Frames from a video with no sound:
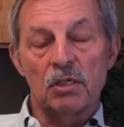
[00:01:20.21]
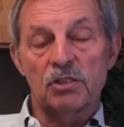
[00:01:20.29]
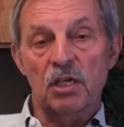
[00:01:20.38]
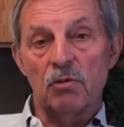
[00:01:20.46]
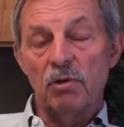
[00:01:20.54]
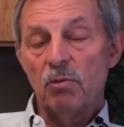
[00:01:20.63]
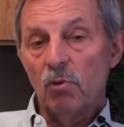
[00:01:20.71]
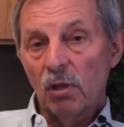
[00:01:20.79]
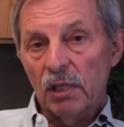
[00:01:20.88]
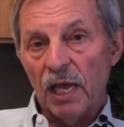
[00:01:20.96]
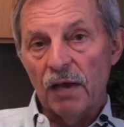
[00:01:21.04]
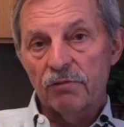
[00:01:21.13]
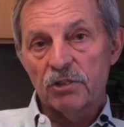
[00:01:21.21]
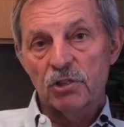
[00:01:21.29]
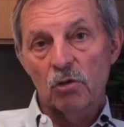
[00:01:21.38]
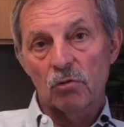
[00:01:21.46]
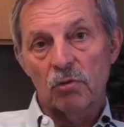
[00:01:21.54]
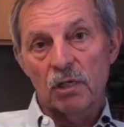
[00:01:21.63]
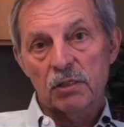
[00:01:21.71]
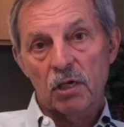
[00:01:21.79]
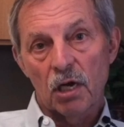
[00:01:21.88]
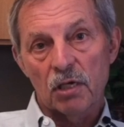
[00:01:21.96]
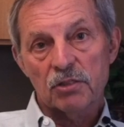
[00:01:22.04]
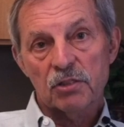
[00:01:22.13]
So we will have a short run
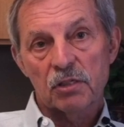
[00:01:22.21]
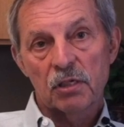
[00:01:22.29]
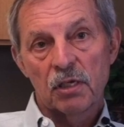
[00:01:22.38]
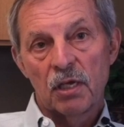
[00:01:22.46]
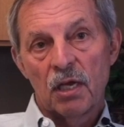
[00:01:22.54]
cost,